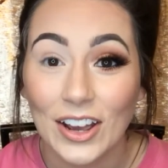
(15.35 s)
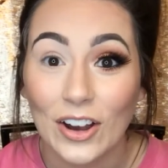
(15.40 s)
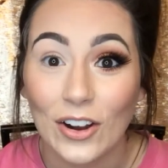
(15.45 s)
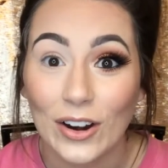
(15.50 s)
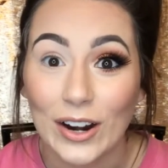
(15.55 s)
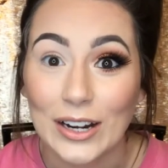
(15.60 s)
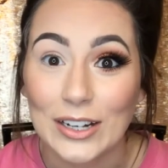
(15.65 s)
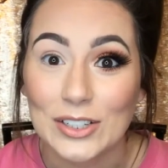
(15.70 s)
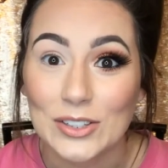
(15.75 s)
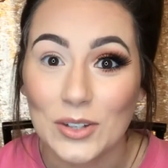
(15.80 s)

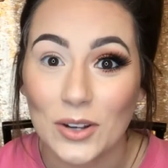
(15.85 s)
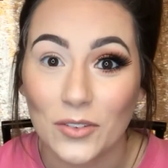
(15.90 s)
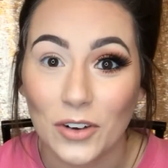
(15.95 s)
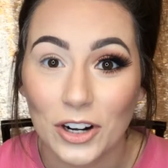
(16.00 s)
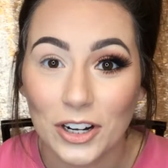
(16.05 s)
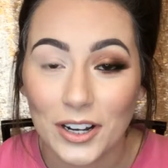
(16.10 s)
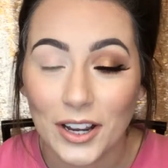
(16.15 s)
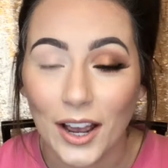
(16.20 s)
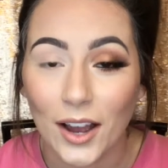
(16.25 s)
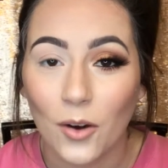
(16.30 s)
Alright, so I've
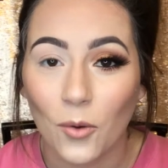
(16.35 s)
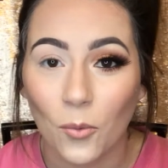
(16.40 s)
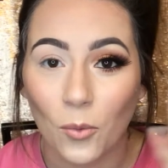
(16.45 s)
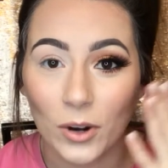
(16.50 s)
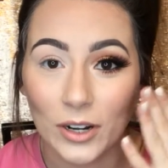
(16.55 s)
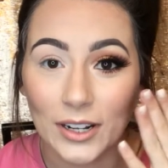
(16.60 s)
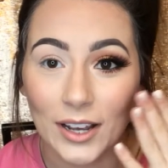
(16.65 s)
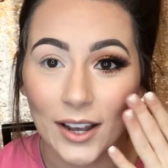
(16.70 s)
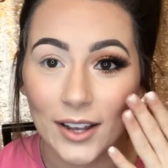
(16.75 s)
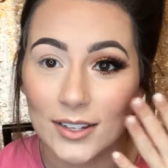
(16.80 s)
already got
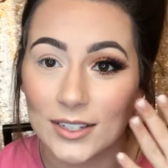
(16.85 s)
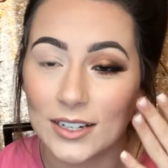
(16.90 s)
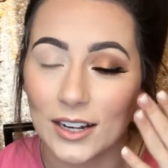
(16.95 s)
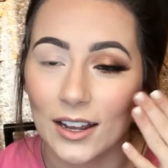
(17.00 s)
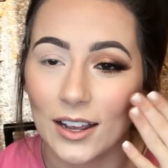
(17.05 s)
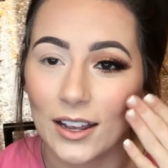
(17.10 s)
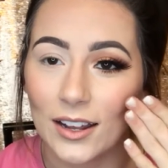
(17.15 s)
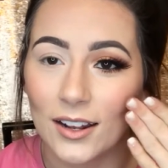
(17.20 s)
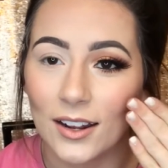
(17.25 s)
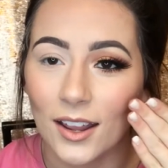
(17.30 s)
one eye
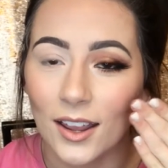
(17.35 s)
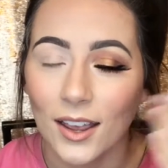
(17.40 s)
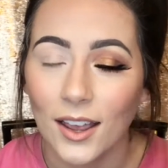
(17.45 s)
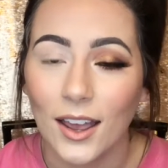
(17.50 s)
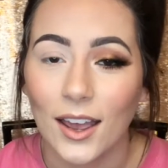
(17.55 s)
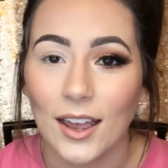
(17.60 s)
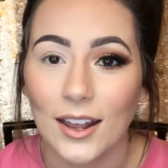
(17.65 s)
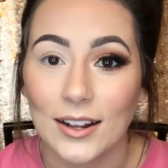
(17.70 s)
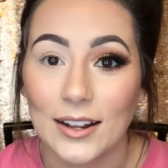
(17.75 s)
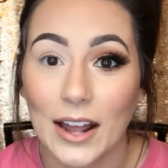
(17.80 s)
done,
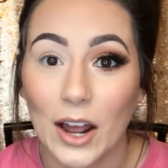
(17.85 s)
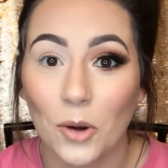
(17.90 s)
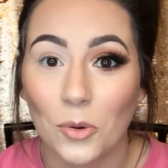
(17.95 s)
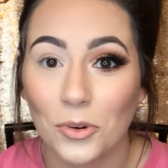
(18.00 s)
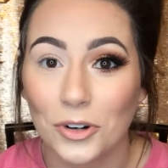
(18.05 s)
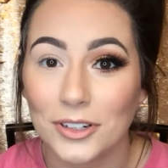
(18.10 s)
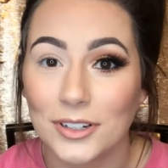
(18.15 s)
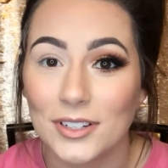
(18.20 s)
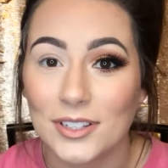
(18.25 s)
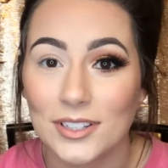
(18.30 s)
and now
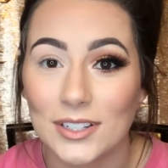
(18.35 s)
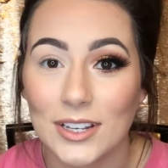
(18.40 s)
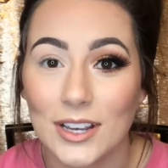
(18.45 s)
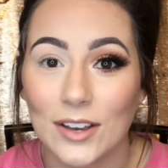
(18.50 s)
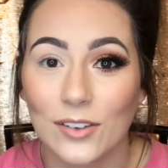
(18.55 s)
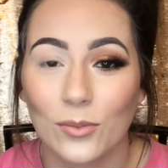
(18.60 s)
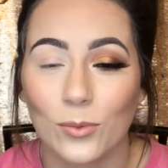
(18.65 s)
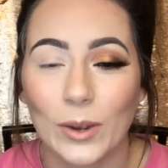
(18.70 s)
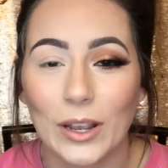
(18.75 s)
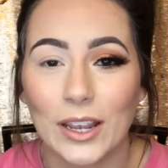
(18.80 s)
we're going to see
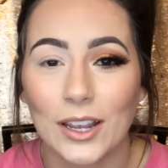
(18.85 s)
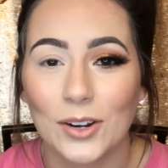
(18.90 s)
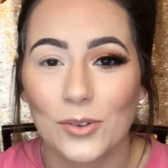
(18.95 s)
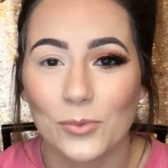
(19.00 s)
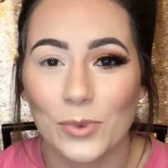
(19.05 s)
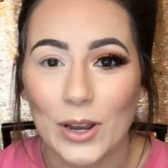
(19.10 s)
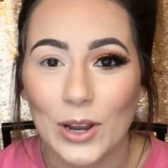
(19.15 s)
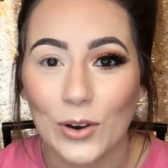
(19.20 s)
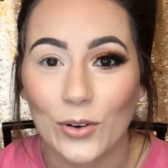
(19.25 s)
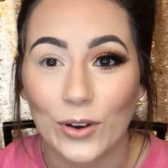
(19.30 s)
if we
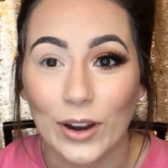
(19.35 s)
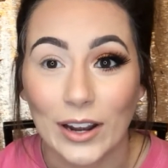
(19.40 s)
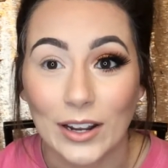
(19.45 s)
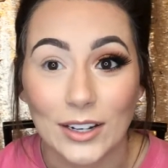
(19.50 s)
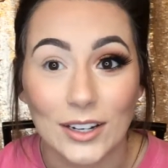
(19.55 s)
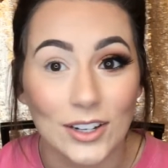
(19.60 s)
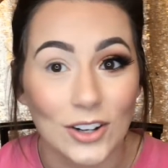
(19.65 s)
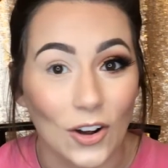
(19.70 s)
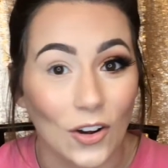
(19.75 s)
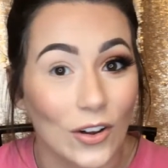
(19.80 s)
can
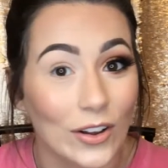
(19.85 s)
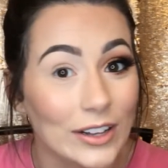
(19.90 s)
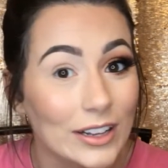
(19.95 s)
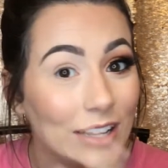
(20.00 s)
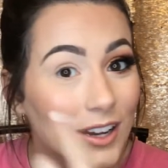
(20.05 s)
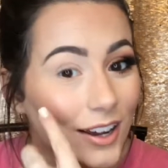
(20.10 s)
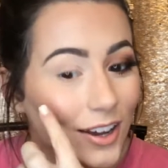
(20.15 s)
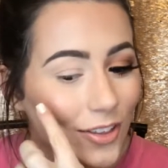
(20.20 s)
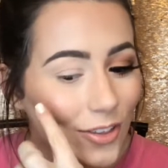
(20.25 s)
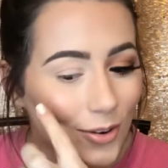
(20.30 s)
recreate it on
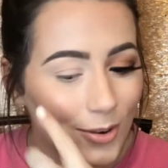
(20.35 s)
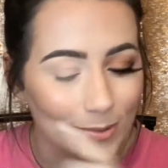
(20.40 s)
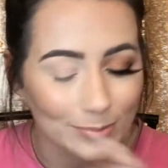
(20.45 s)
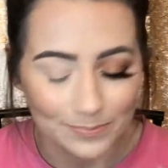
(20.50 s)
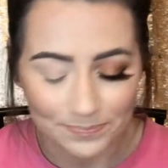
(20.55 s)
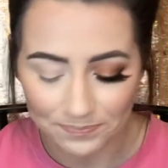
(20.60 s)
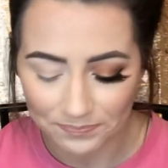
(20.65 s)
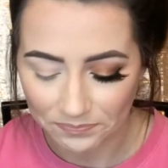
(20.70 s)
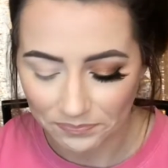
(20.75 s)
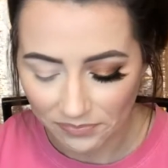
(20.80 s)
the other.
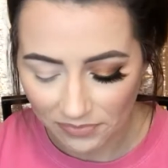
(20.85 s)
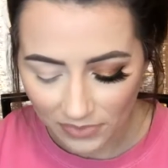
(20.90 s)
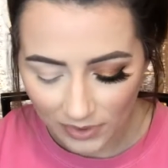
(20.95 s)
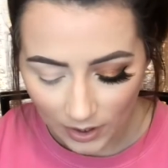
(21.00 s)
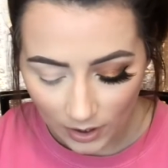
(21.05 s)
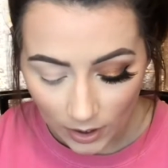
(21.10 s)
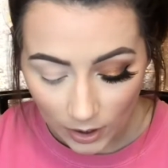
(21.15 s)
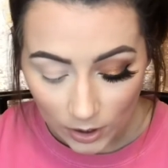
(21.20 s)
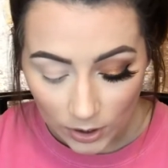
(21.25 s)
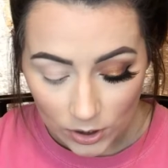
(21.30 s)

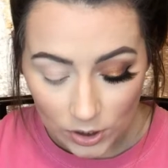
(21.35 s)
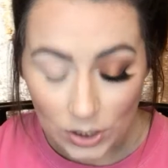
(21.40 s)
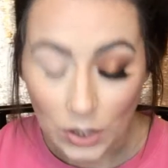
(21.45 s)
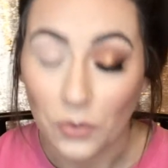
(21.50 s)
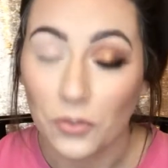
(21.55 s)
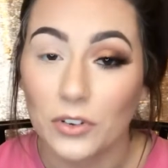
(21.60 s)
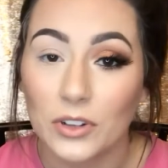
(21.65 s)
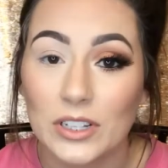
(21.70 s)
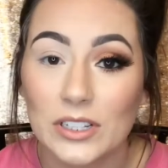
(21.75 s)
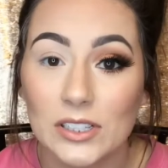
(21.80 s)
So
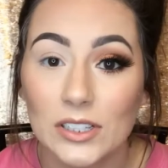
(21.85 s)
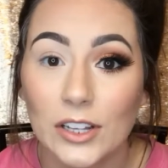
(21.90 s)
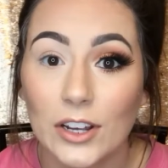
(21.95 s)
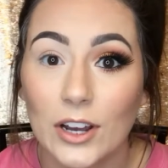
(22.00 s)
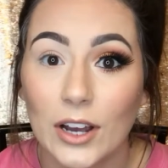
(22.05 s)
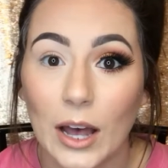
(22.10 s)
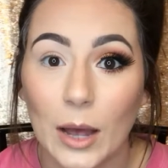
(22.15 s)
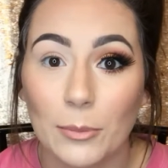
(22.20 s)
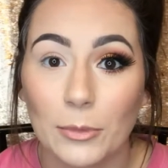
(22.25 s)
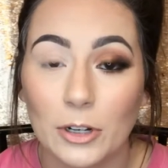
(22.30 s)
for this
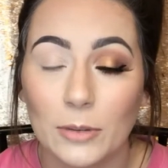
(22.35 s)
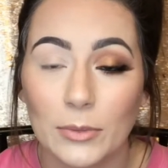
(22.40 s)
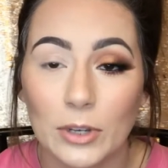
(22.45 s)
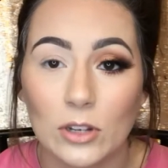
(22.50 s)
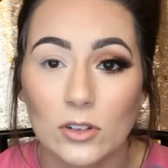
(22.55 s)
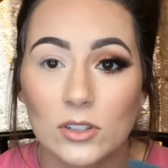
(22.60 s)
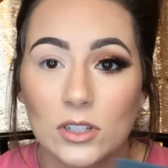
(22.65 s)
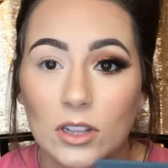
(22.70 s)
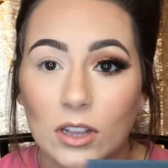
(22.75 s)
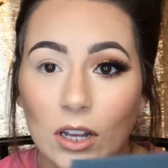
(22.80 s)
look, I'm going to be
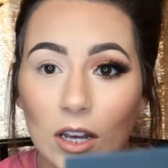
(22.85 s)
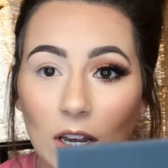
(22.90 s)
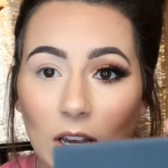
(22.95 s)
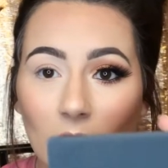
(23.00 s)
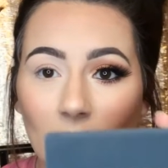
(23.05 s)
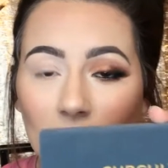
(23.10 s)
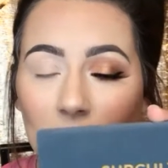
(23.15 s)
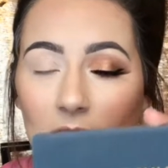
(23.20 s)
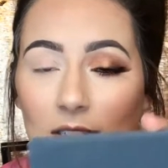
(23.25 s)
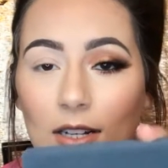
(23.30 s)
using the
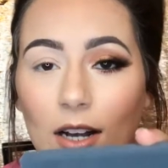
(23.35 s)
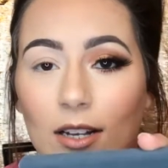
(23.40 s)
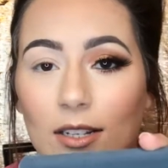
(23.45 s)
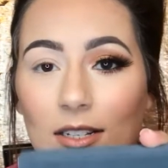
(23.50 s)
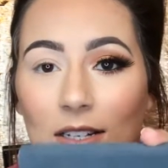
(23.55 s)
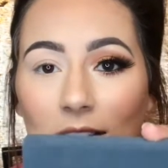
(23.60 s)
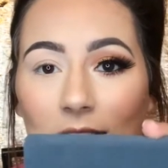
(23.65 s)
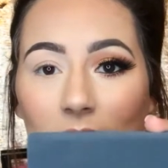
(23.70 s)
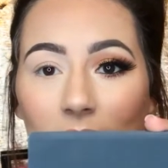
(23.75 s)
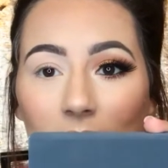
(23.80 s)

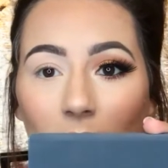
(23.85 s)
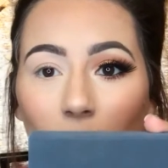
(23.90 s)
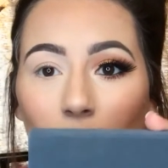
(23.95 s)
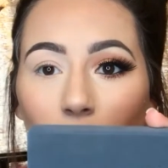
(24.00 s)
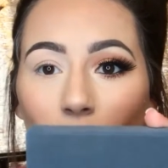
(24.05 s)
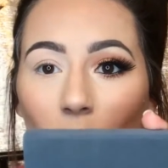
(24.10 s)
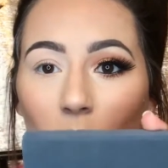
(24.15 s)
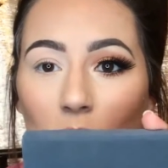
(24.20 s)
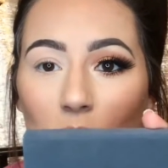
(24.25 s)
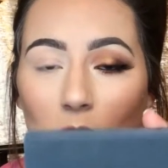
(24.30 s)
Anastasia
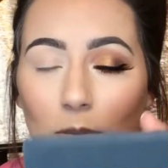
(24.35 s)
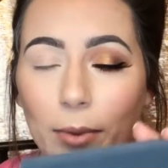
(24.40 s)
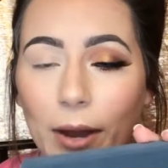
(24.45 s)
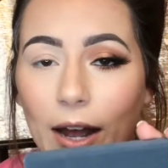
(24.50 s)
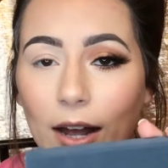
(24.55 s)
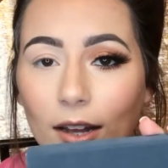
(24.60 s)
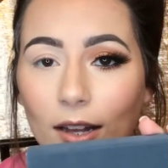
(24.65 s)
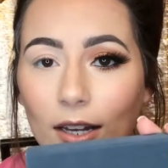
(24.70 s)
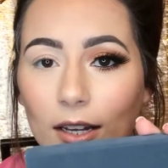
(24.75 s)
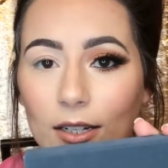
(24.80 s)
Subculture
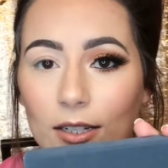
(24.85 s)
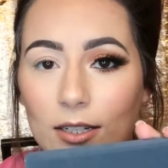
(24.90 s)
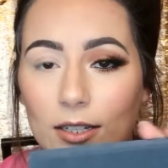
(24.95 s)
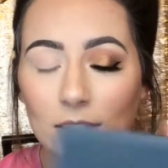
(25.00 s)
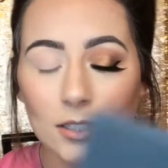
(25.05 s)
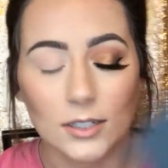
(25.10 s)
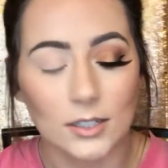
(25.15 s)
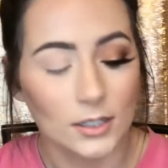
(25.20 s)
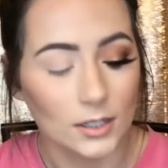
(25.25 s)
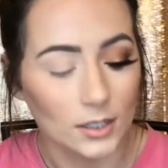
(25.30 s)
palette.